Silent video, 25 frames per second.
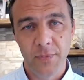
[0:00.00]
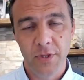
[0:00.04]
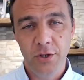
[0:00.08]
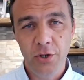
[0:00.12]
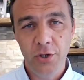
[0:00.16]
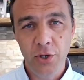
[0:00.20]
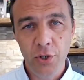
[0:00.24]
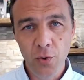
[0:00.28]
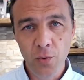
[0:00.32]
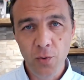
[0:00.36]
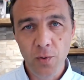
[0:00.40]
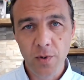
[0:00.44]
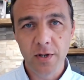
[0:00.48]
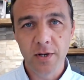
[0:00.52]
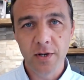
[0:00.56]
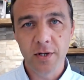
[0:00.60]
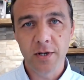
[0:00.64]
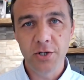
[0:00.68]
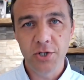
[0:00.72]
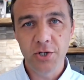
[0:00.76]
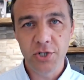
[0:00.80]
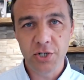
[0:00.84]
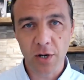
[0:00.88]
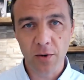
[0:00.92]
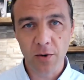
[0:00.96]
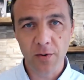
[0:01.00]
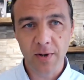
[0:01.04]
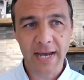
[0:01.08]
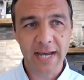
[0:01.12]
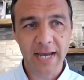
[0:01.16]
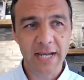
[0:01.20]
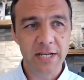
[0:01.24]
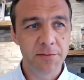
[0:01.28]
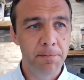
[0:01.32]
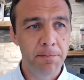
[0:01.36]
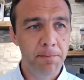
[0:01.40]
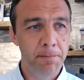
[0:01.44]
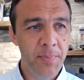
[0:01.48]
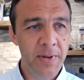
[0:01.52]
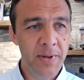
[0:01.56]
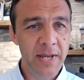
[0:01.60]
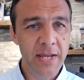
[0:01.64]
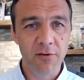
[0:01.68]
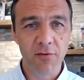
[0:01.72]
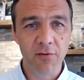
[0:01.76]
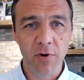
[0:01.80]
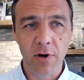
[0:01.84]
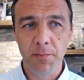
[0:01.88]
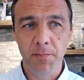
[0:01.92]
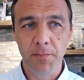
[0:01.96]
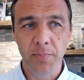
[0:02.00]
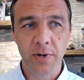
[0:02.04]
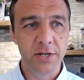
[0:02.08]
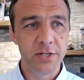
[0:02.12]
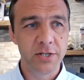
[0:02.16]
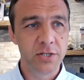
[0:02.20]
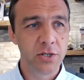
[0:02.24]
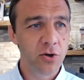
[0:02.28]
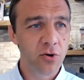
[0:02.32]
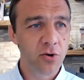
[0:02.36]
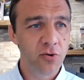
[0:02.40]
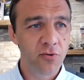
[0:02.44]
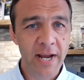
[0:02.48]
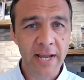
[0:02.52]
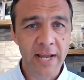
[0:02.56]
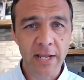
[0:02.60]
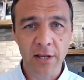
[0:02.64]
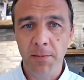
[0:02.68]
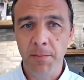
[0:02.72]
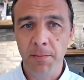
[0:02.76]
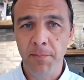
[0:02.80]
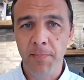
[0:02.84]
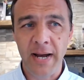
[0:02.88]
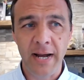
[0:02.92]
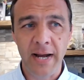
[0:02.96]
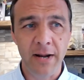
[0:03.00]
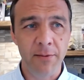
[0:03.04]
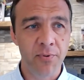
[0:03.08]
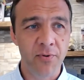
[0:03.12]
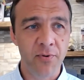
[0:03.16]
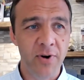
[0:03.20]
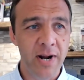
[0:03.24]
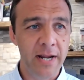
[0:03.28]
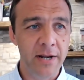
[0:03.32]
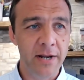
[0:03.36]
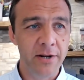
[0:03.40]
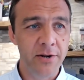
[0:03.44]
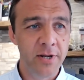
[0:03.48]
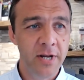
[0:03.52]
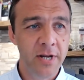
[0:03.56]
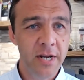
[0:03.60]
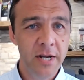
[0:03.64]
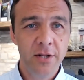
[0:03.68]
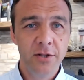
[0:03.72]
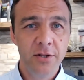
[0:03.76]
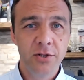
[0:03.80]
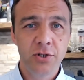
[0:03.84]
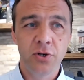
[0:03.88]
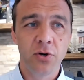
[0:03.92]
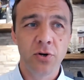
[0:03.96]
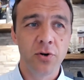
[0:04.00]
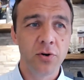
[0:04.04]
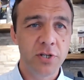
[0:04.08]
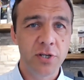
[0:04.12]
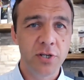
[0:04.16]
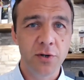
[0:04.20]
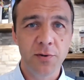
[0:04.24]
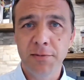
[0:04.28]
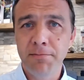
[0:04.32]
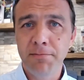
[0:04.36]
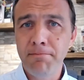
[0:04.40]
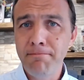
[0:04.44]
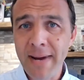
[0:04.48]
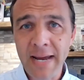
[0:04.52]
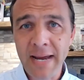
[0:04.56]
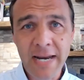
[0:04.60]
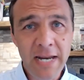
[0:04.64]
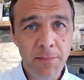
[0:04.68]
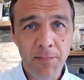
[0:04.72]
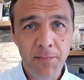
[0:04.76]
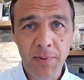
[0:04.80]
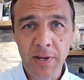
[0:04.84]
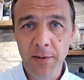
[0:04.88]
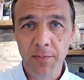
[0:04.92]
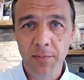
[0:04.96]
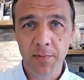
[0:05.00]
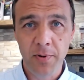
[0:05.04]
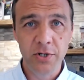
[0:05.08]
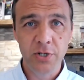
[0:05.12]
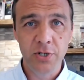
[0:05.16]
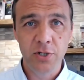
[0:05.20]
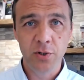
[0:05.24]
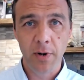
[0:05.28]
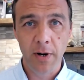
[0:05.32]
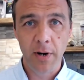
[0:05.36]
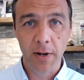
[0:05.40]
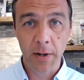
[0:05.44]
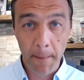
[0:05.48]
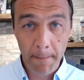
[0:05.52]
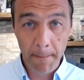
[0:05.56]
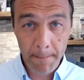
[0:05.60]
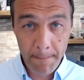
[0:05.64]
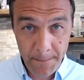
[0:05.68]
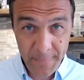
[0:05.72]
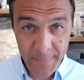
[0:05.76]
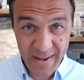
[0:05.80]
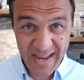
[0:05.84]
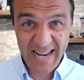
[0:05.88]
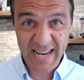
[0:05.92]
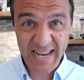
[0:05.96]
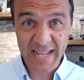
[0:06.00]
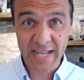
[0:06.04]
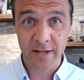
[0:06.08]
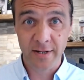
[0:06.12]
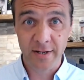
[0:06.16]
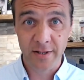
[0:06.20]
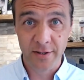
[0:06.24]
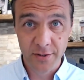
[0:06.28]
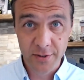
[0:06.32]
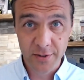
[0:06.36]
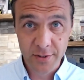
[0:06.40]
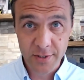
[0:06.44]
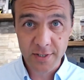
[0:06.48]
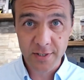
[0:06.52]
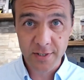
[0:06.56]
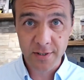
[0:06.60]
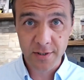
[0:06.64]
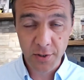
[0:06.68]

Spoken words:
You can showcase, be your own person, create your brand, talk to as many people as you want, billions.